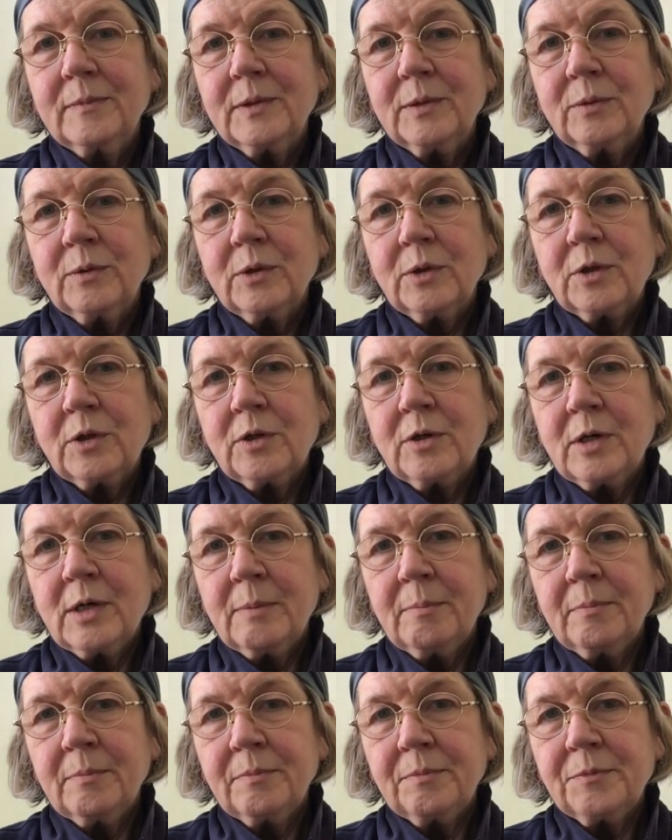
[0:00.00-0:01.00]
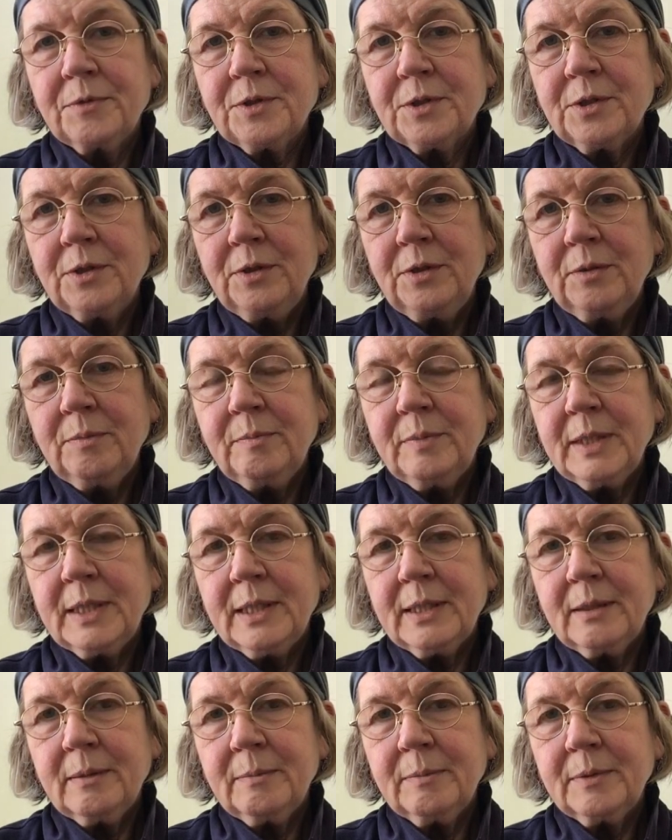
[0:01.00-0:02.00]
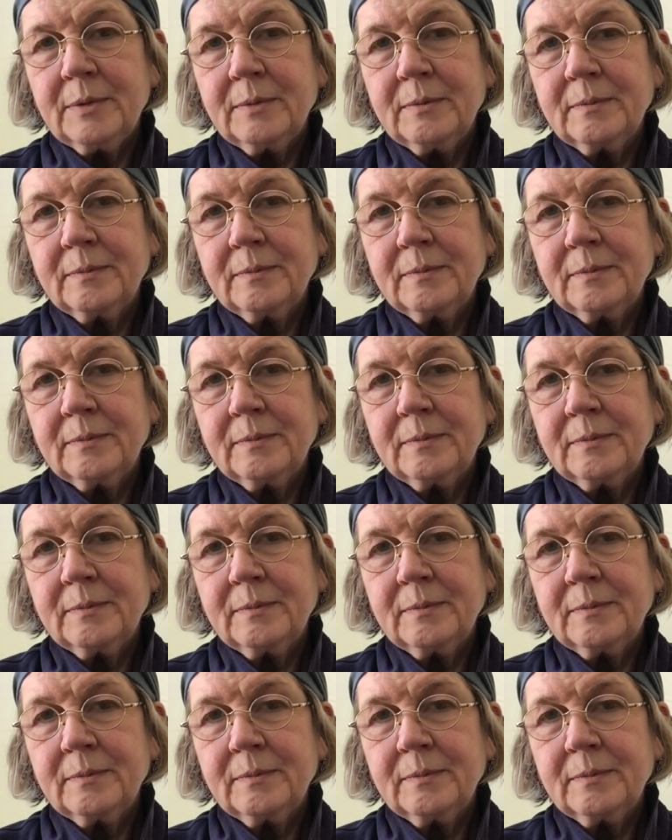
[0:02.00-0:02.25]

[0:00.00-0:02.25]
What crumbs do you pick up?